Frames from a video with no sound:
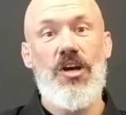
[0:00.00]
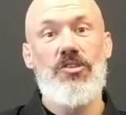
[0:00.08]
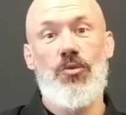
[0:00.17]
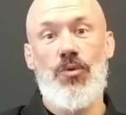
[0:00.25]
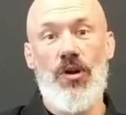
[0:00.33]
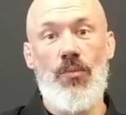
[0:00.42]
So
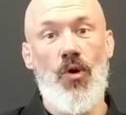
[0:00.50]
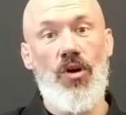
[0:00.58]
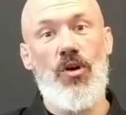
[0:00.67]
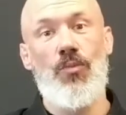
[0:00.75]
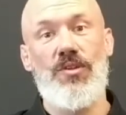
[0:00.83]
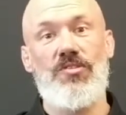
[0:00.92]
we're going to work
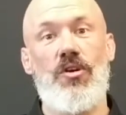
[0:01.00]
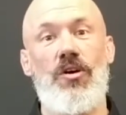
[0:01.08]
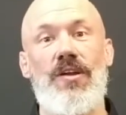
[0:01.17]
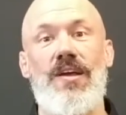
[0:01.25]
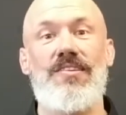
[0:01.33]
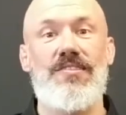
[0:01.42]
on what's called
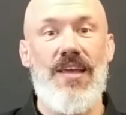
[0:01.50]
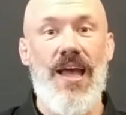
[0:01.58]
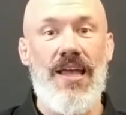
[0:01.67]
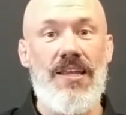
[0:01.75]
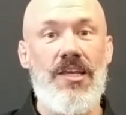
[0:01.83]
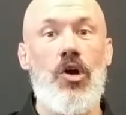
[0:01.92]
a
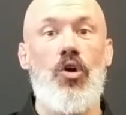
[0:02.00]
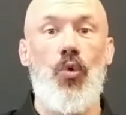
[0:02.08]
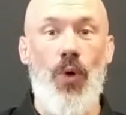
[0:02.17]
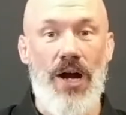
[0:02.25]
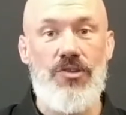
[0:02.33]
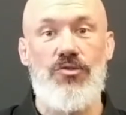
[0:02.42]
standing
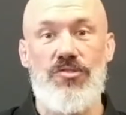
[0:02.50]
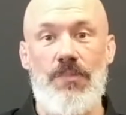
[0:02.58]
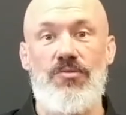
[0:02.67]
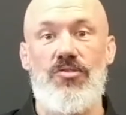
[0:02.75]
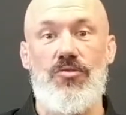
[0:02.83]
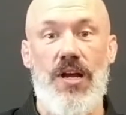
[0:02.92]

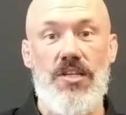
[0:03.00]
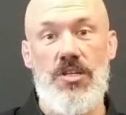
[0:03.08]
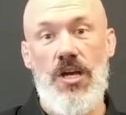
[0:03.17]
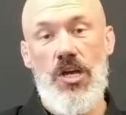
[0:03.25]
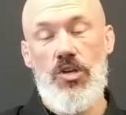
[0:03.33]
quadriceps stretch.